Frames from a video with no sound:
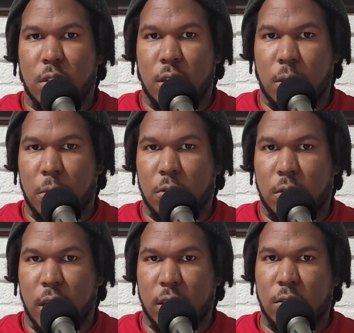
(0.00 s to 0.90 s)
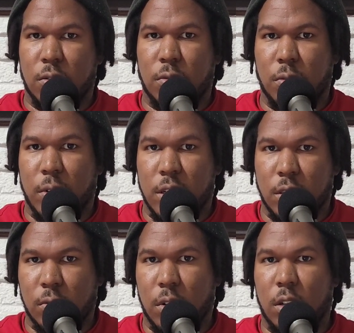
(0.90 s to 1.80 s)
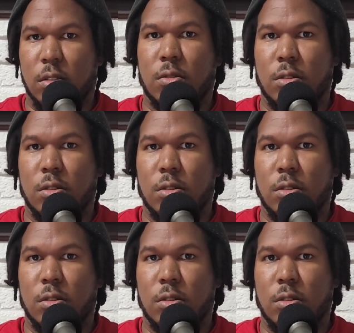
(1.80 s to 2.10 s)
commercial taxes for restaurants,